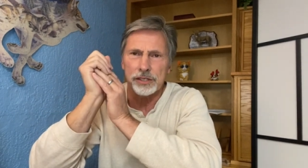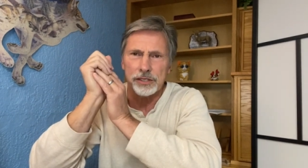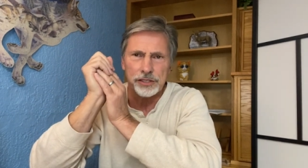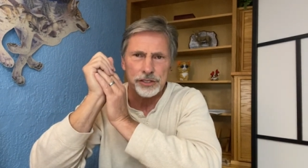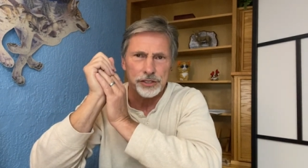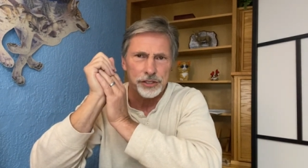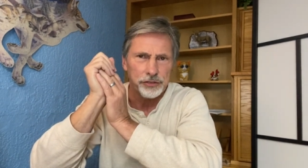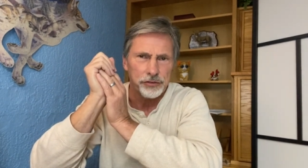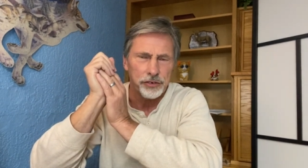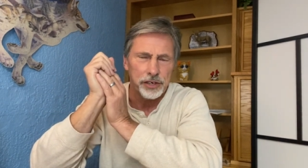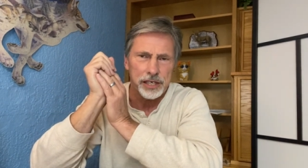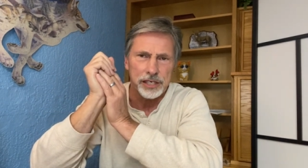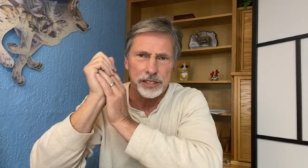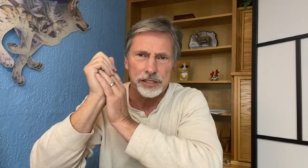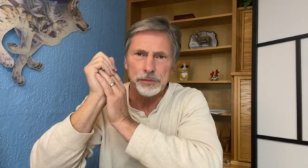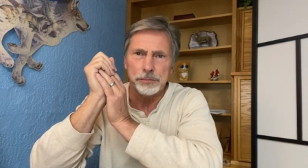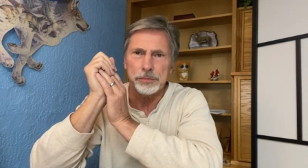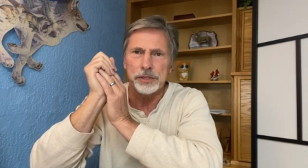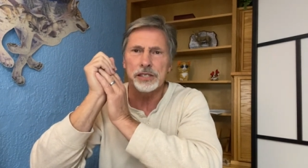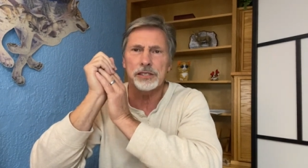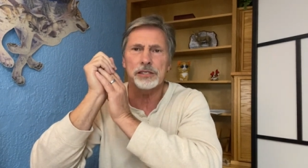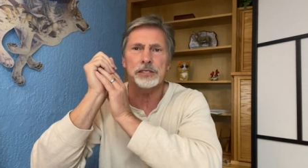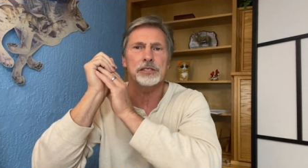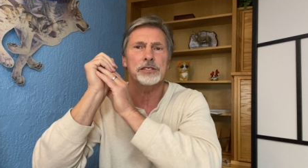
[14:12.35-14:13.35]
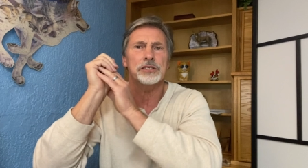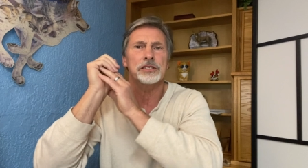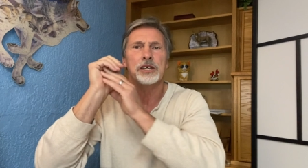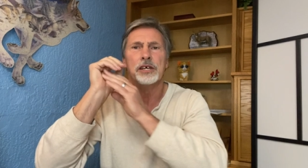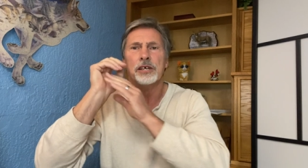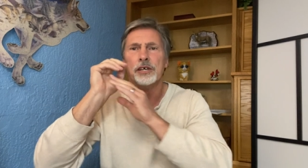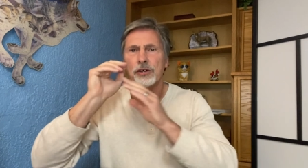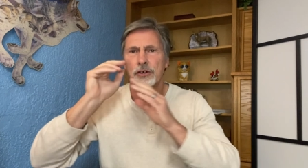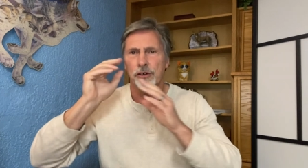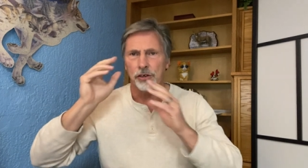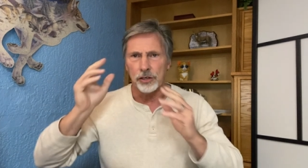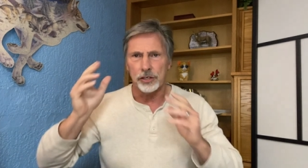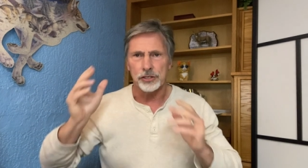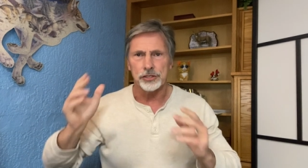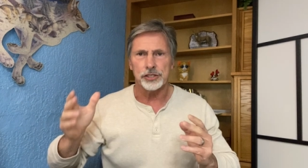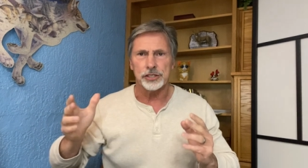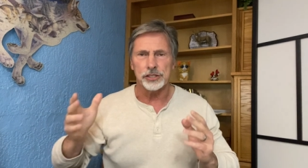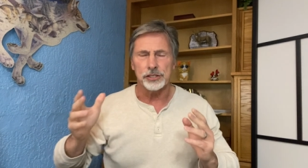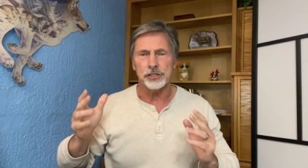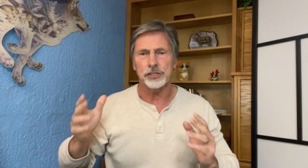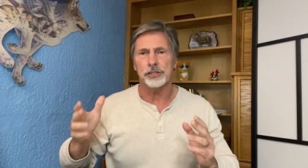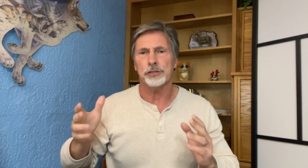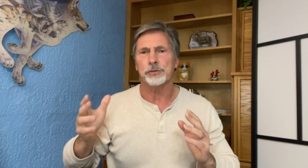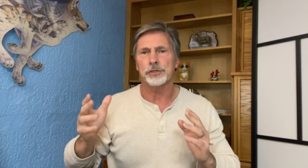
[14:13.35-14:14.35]
to shreds because all
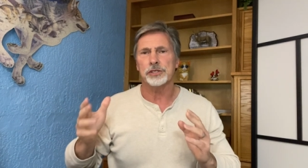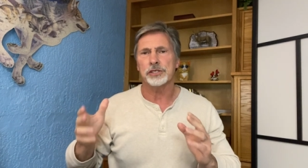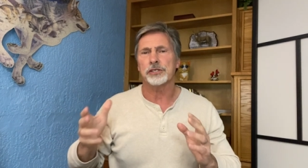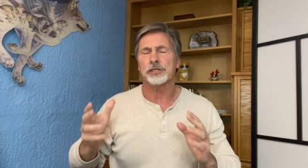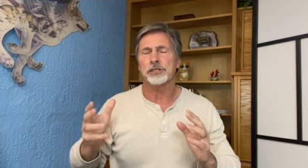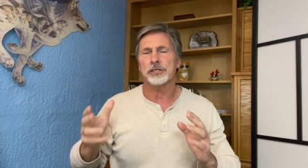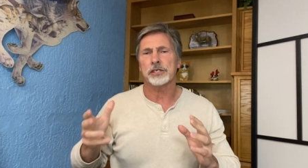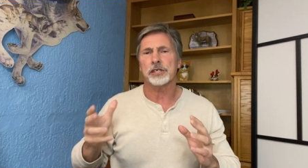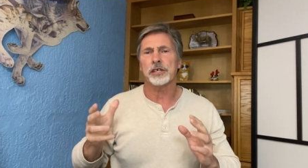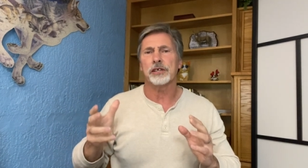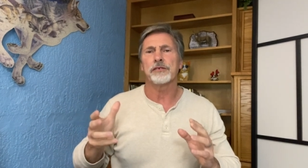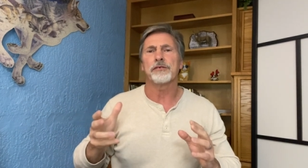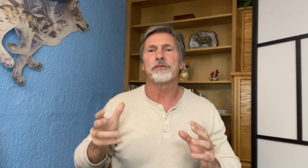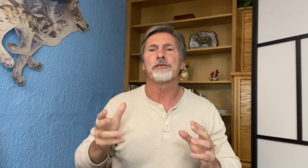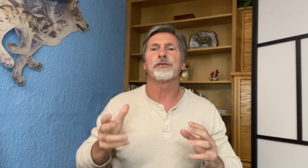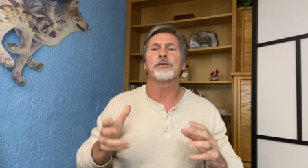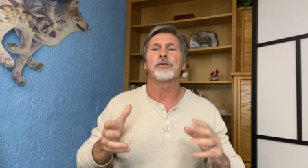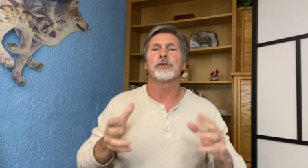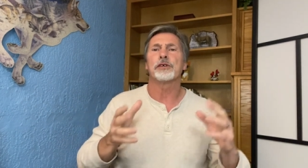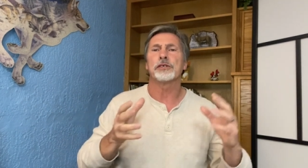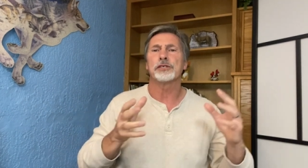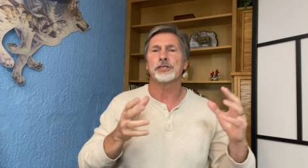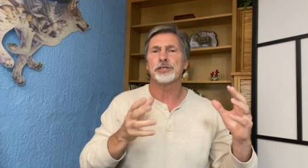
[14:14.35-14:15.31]
she's doing is looking for,